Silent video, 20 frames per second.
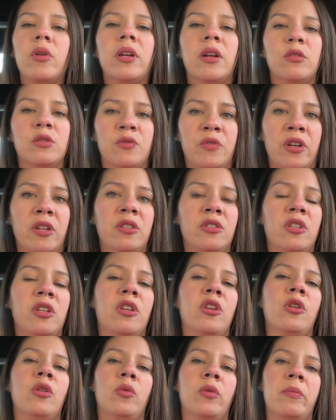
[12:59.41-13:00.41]
and I was very
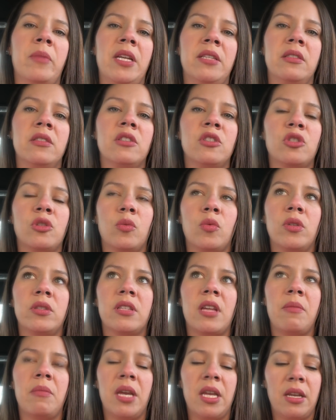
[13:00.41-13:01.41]
secure with my decision
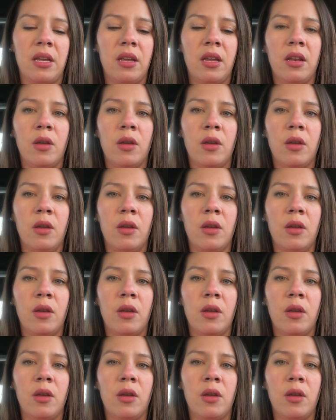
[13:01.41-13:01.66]
once I made it,